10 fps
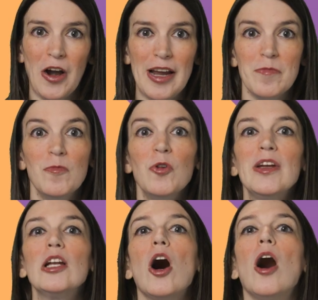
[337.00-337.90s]
All right,
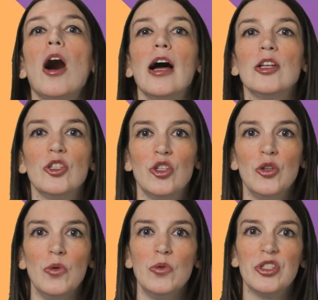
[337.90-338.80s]
moving on
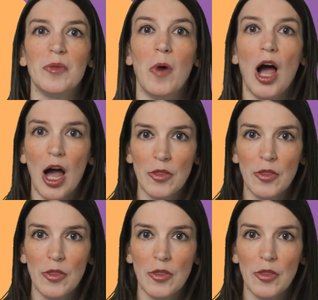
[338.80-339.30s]
to some